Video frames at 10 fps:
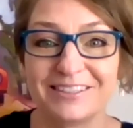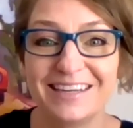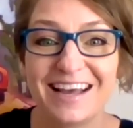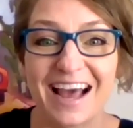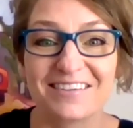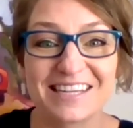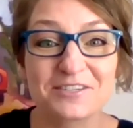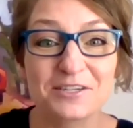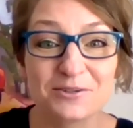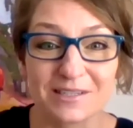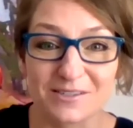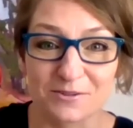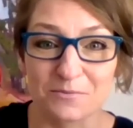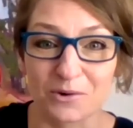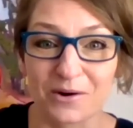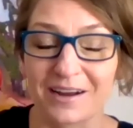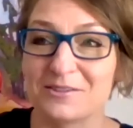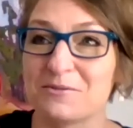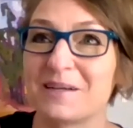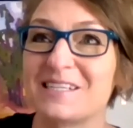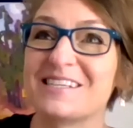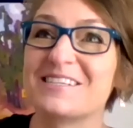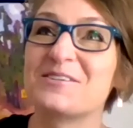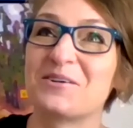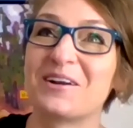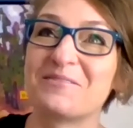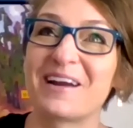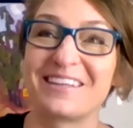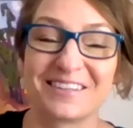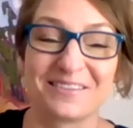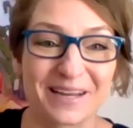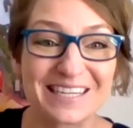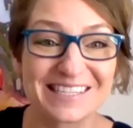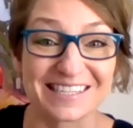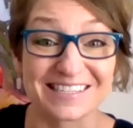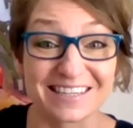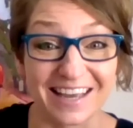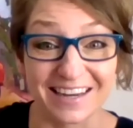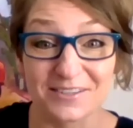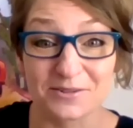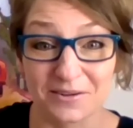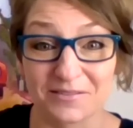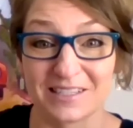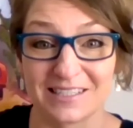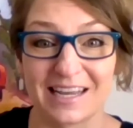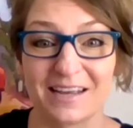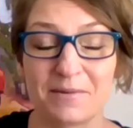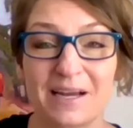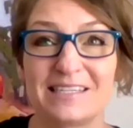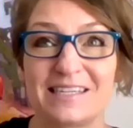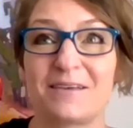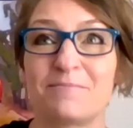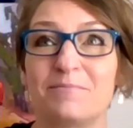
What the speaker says: I was actually doing Zoom workouts with my sister on a regular basis and getting sort of the day-by-day